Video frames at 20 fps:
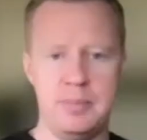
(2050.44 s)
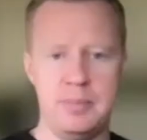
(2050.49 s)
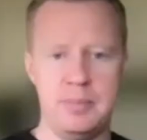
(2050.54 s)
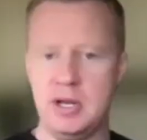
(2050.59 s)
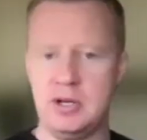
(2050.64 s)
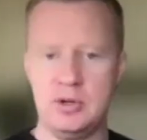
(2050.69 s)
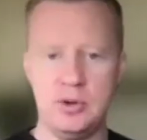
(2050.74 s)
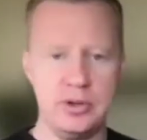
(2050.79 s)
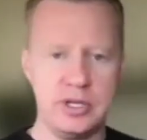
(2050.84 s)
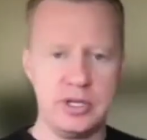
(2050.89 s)
not
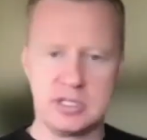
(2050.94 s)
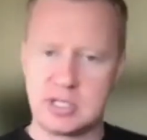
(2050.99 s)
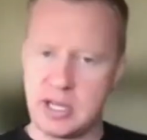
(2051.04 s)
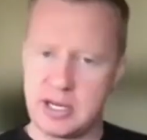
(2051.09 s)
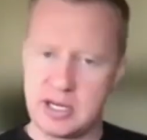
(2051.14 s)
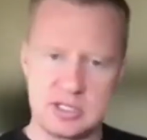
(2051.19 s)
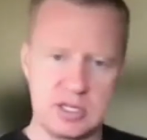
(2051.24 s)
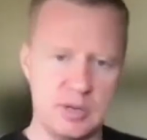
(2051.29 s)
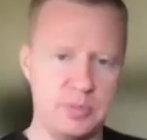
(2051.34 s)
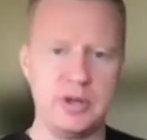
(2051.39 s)
doing this
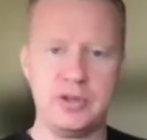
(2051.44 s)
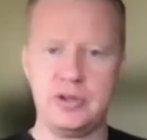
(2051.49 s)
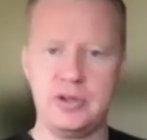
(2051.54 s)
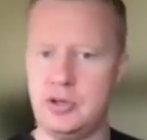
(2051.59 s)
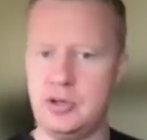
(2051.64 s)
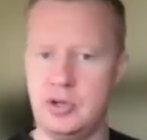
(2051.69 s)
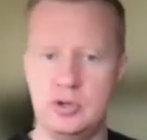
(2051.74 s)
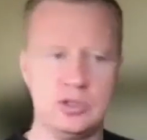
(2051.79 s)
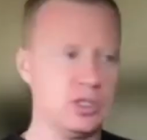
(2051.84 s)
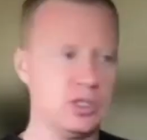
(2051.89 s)
like some other
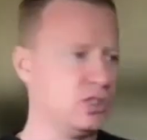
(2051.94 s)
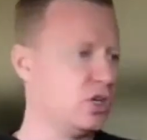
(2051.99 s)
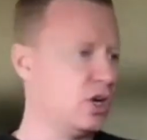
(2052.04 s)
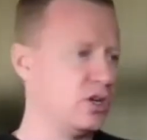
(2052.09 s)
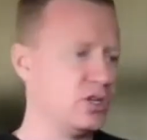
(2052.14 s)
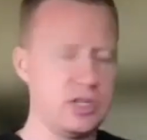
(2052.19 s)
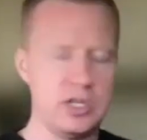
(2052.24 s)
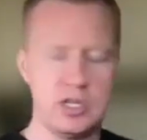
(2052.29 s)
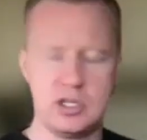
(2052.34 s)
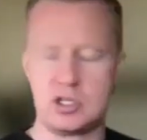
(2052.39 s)
dudes and
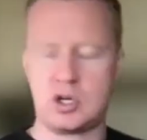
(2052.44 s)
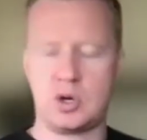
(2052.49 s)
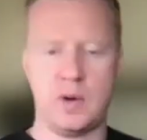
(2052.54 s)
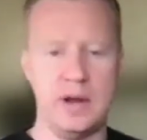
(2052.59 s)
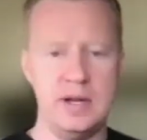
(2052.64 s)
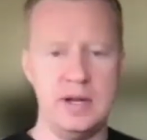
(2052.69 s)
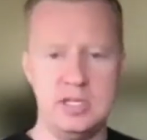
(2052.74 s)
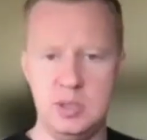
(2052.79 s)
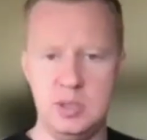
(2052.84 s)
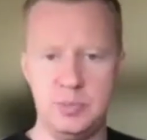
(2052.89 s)
charging this
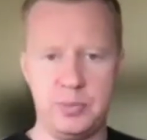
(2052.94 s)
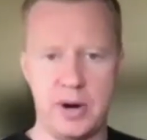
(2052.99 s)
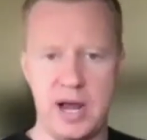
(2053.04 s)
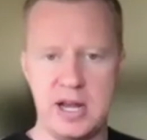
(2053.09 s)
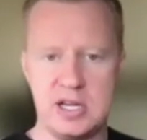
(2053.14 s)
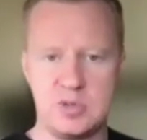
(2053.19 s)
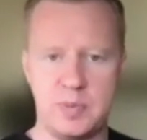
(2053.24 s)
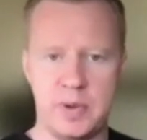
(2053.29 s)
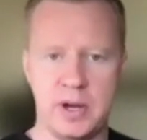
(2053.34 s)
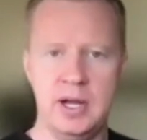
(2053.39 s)
crazy
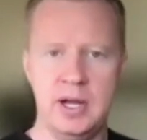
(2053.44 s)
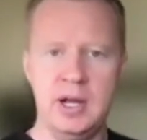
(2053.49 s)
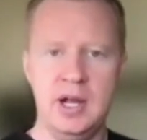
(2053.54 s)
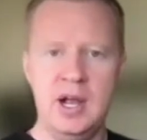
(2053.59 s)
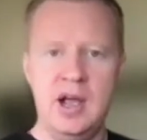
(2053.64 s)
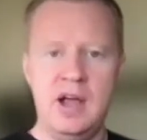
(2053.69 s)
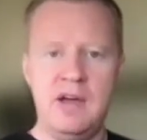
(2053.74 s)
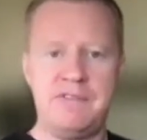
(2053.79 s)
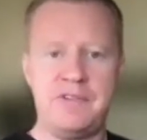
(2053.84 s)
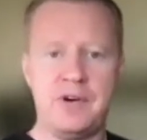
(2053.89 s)
price, but
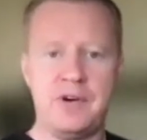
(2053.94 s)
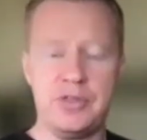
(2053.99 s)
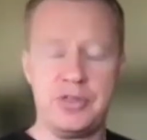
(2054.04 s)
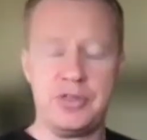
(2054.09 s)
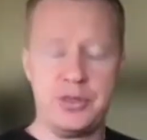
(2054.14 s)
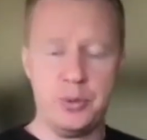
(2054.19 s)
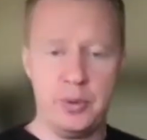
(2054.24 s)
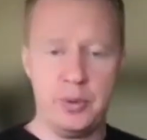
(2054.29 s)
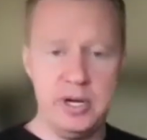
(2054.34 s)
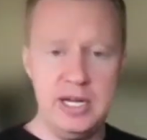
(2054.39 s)
for
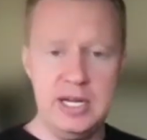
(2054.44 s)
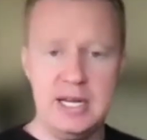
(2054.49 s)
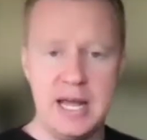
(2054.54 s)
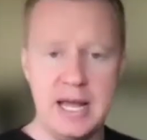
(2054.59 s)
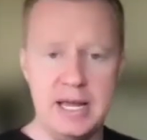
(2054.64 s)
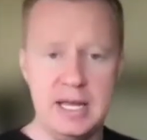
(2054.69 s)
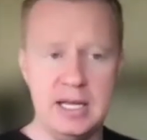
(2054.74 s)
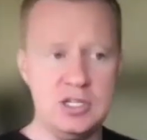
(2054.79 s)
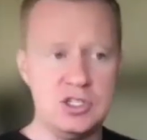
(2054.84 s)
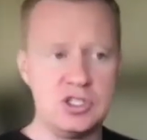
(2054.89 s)
3
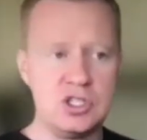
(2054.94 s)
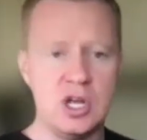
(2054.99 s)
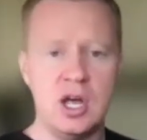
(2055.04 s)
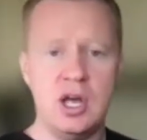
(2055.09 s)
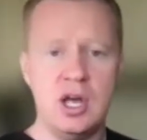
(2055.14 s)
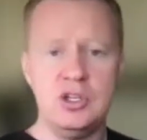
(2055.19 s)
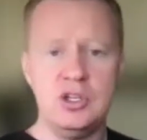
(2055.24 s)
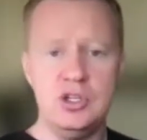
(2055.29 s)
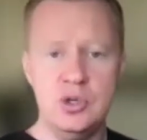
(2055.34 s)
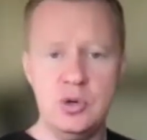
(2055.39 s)
days,
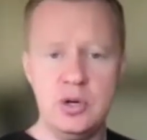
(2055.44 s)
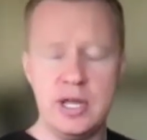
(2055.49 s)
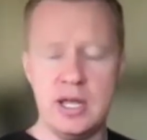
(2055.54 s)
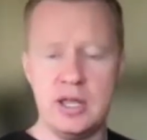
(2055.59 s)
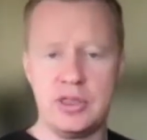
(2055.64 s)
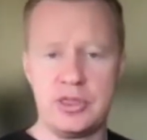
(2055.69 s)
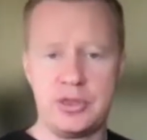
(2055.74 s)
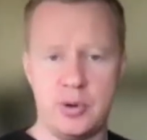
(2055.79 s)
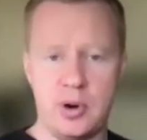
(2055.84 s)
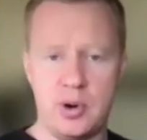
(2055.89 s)
you
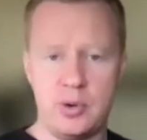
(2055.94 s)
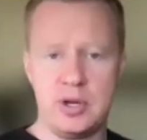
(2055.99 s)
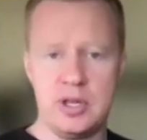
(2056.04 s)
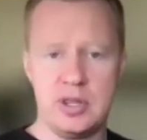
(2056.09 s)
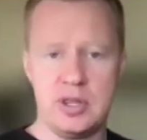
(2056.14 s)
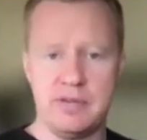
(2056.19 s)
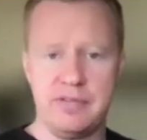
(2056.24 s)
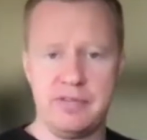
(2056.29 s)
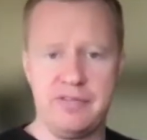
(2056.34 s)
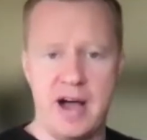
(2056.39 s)
get thrown in
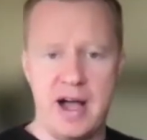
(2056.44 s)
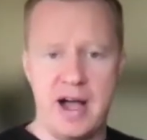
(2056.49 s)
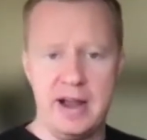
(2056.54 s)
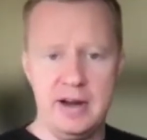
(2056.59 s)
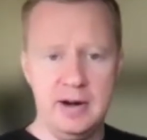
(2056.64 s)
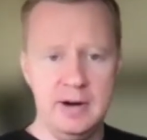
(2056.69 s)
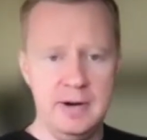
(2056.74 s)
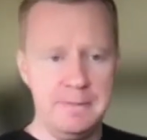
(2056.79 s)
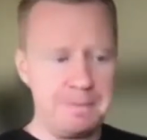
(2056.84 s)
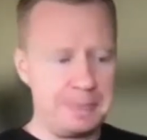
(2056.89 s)
the
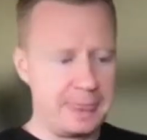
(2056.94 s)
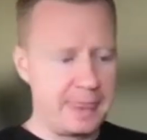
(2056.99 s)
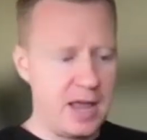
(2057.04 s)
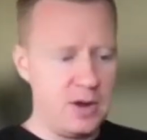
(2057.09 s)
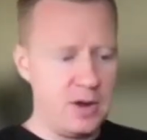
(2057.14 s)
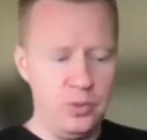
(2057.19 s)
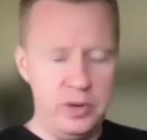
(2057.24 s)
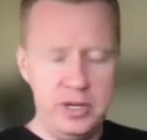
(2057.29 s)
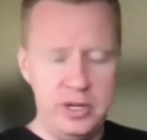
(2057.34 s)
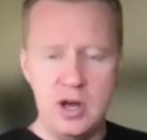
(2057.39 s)
fire.
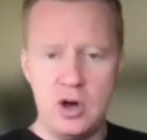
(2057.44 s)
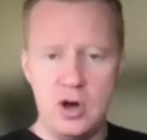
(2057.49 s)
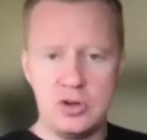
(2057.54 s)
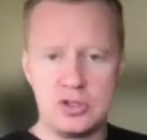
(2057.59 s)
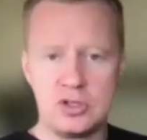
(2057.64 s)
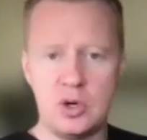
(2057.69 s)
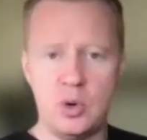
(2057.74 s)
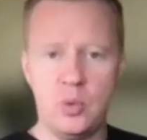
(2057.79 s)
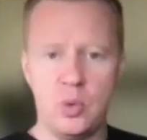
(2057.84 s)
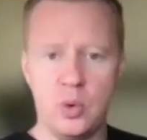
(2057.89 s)
And we
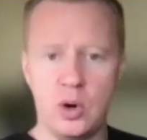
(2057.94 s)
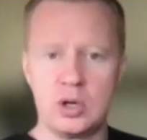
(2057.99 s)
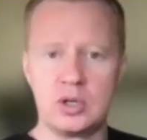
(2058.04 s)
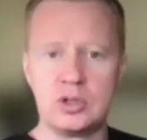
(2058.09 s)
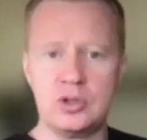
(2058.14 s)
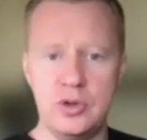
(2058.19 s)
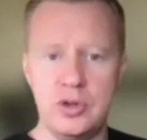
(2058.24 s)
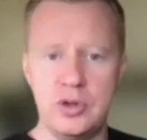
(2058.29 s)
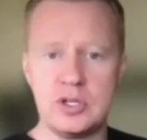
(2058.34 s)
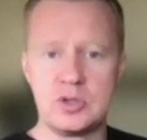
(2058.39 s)
also work
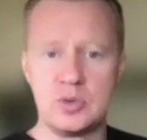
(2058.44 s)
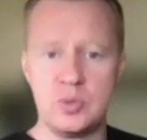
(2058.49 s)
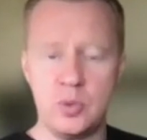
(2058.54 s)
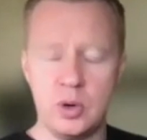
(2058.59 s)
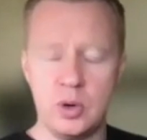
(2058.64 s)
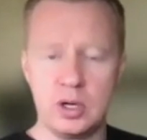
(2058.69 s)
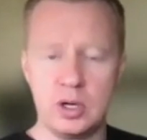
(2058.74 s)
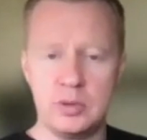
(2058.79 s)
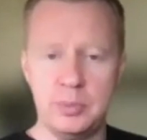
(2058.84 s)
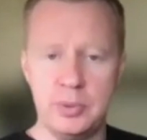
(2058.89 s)
through this
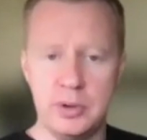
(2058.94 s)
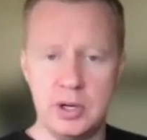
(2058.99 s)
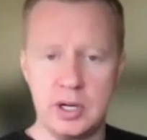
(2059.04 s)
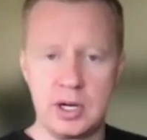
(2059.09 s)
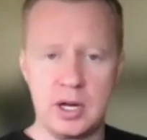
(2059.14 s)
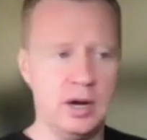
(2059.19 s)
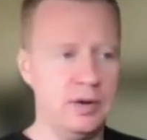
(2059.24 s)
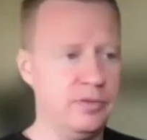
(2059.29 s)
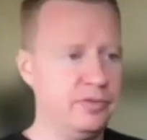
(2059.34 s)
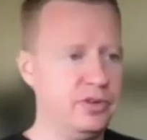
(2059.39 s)
workbook
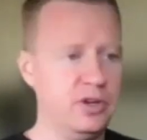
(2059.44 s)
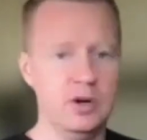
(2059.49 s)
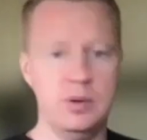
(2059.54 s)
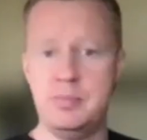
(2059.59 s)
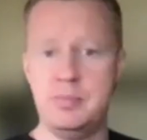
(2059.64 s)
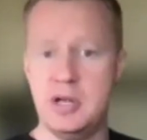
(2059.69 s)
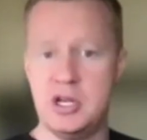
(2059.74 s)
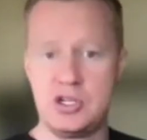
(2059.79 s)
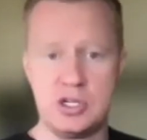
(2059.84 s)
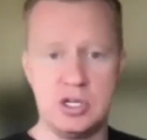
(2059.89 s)
of your
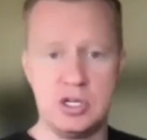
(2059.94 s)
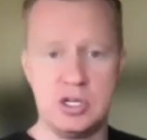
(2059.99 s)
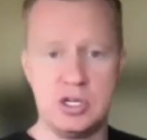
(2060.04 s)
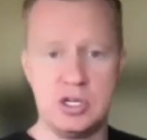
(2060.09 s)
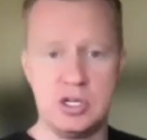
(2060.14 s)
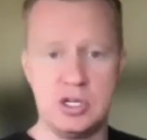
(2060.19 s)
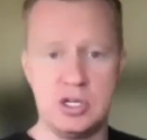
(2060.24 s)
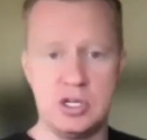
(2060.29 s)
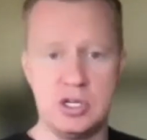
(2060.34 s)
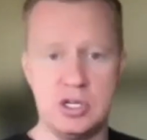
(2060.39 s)
mission,
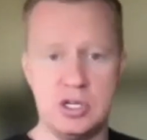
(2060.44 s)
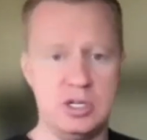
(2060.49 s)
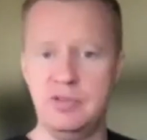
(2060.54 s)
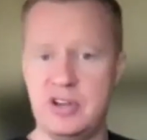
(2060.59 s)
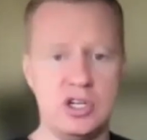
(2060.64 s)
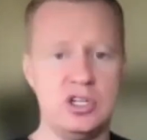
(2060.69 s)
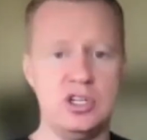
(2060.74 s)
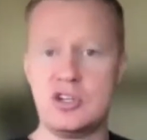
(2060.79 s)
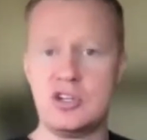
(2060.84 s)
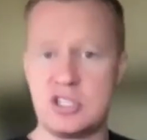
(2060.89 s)

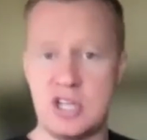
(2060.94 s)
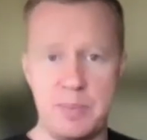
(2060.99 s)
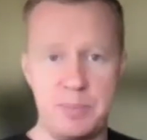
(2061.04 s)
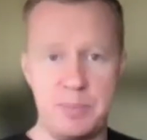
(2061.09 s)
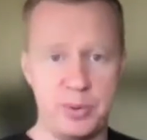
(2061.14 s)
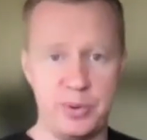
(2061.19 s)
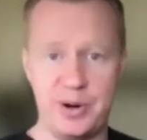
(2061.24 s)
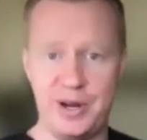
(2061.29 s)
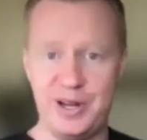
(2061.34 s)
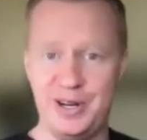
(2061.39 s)
your vision,
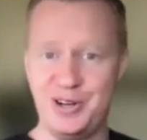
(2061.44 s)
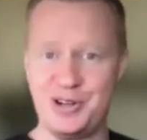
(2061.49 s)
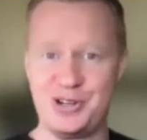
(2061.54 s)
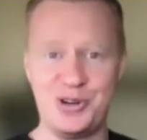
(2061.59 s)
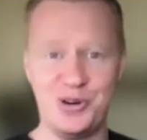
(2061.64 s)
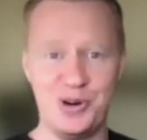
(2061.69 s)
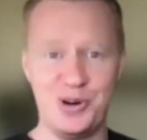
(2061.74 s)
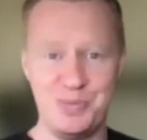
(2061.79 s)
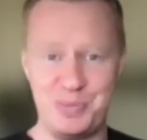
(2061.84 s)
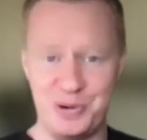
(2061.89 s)
your
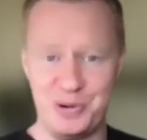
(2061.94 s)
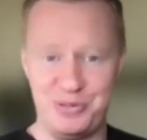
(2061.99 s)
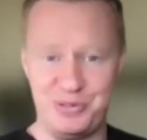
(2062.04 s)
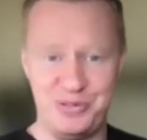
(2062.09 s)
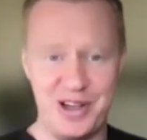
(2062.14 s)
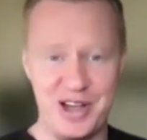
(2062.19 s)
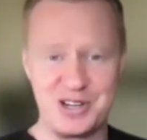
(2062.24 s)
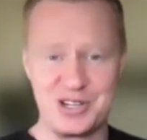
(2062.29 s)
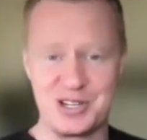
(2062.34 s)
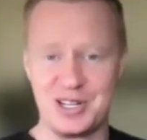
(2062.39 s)
separators,
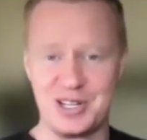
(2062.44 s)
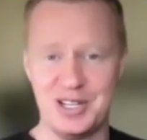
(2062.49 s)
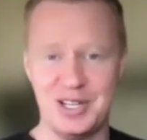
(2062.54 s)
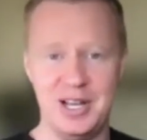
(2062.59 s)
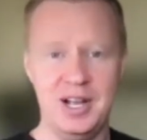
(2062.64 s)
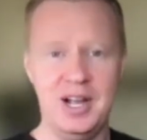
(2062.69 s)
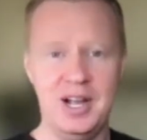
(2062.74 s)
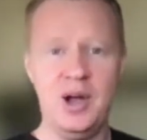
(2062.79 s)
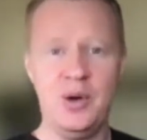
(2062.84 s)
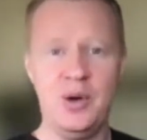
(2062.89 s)
your
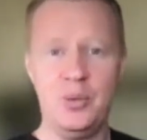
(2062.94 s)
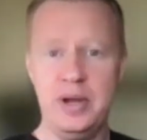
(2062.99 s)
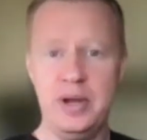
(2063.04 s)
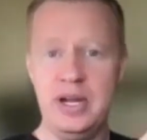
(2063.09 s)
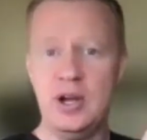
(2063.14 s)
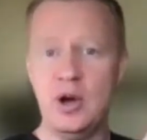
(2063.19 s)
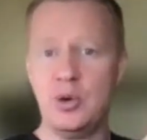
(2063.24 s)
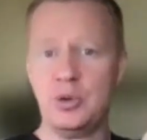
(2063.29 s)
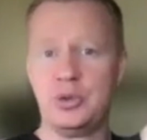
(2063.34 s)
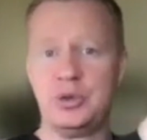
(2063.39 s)
professional.
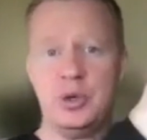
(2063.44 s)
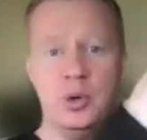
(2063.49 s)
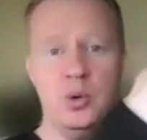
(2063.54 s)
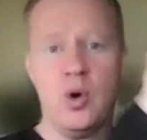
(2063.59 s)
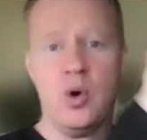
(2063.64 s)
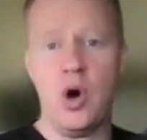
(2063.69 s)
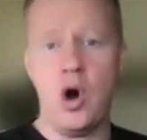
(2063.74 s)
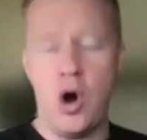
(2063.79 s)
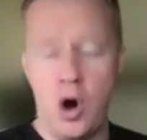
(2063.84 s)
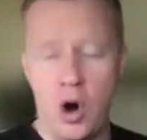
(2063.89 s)
We go
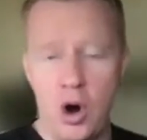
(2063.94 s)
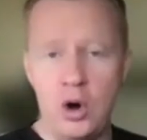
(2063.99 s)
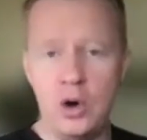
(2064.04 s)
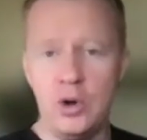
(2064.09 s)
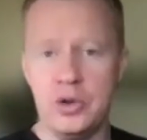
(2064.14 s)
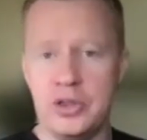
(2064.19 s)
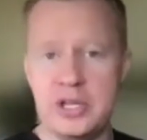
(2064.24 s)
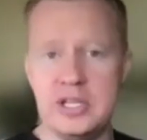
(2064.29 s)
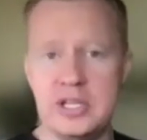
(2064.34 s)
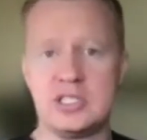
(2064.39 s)
through
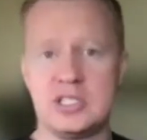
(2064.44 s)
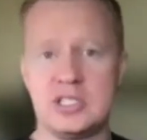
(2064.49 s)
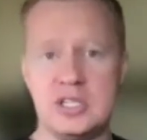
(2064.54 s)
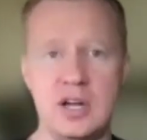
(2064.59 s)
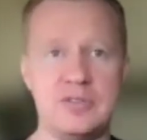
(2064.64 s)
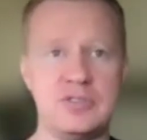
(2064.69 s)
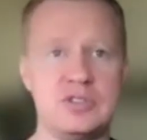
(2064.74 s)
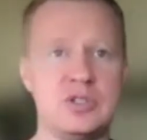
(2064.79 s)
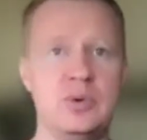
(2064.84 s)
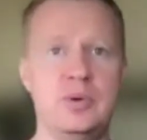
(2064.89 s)
all this
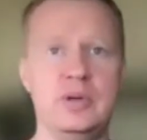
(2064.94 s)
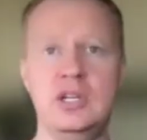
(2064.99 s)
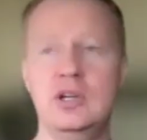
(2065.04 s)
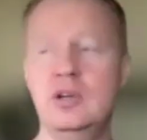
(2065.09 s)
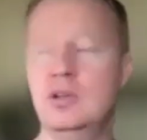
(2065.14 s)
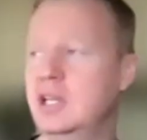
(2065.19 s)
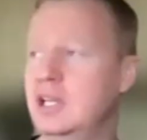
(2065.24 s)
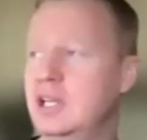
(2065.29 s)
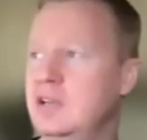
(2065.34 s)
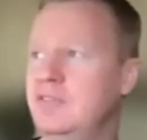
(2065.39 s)
stuff. So when
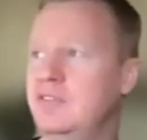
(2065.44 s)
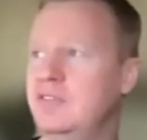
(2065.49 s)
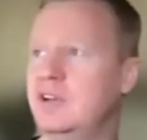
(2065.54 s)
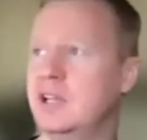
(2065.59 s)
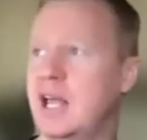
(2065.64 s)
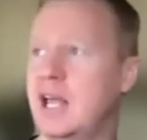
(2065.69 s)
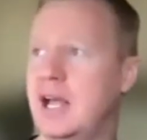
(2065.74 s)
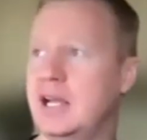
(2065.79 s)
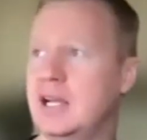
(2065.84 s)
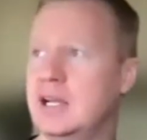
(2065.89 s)
you leave,
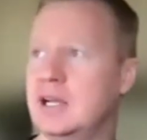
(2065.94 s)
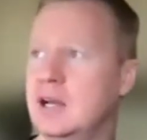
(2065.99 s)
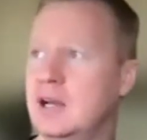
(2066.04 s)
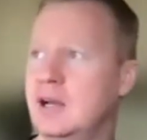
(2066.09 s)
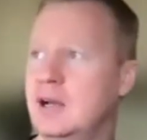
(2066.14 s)
you're like,